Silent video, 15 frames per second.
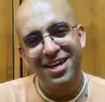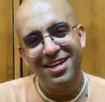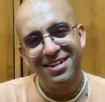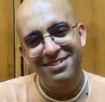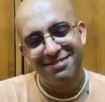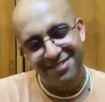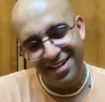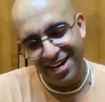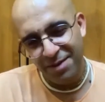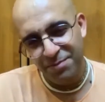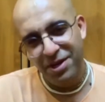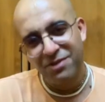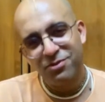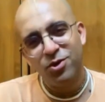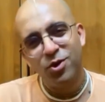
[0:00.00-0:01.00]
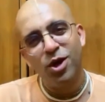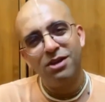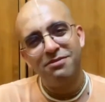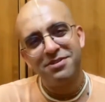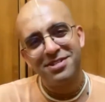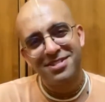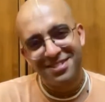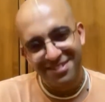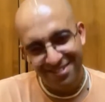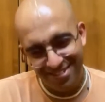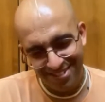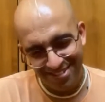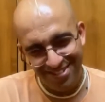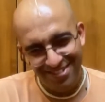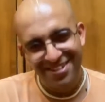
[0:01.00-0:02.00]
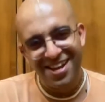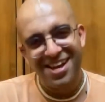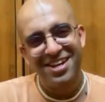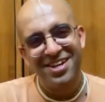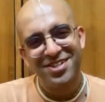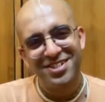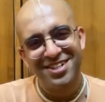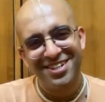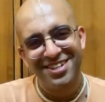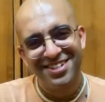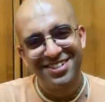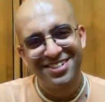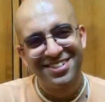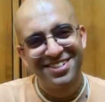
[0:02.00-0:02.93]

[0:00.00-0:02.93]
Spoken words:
Okay. I pray for all of us. Hare Krishna.